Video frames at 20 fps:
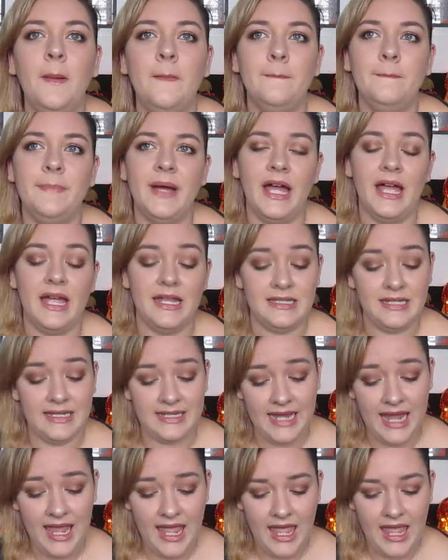But
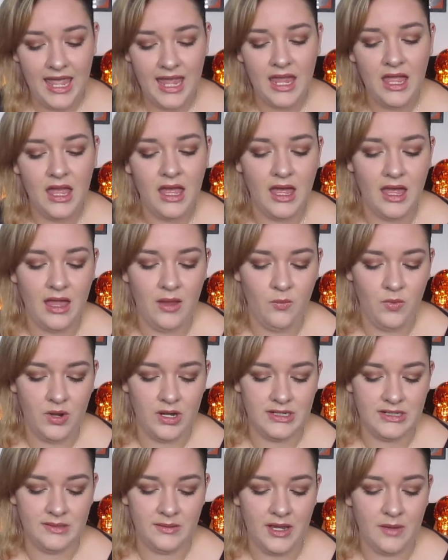today, I
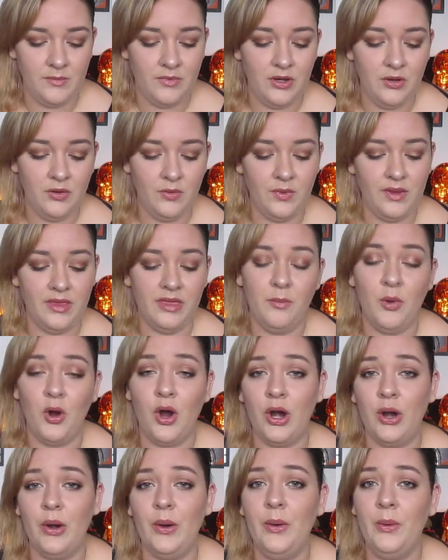wanted to come to you with
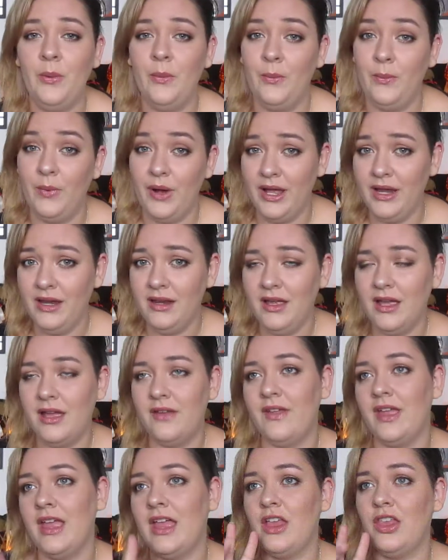part one
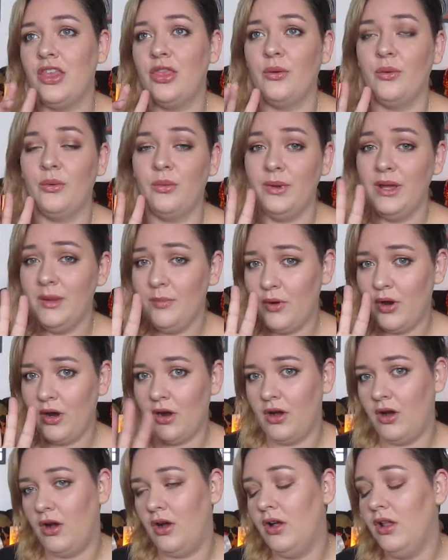of a
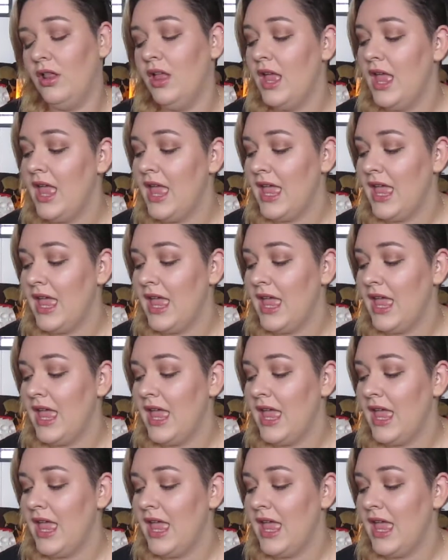3-part haul.